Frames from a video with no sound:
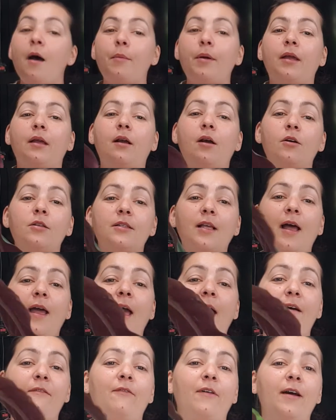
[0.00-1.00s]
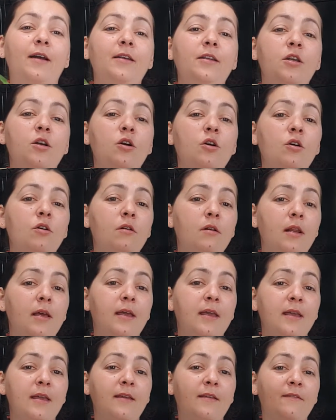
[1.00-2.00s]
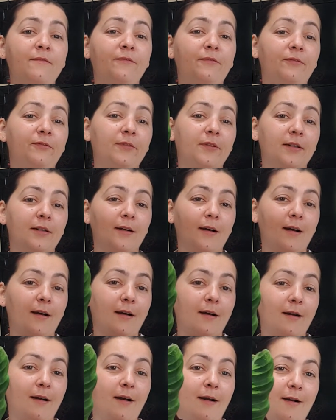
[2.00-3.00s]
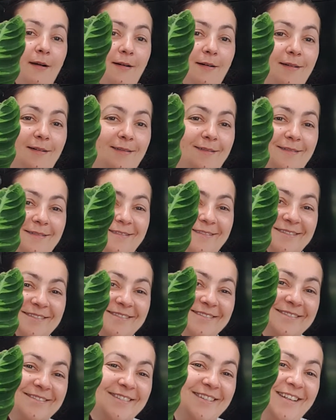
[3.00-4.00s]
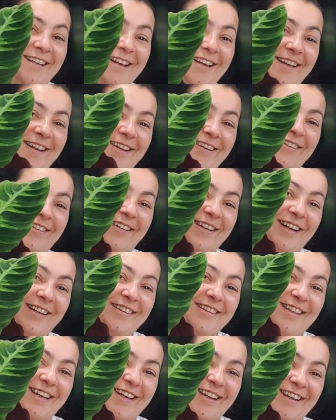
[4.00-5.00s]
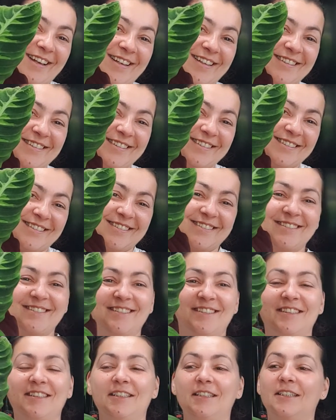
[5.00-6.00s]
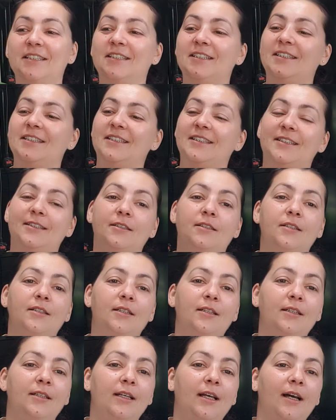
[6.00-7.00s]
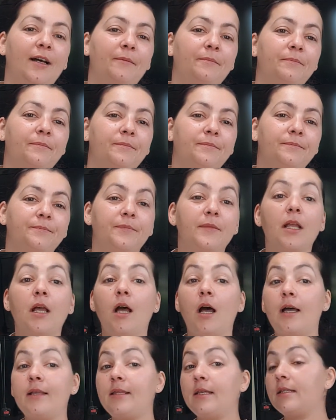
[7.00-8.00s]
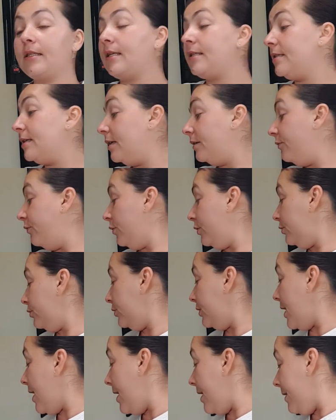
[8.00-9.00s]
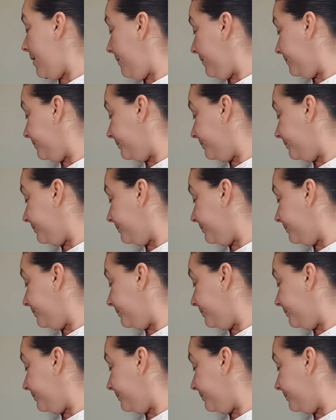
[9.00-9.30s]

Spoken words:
Because I have a new leaf. Oh, look at that. Yeah, I think that's it for today.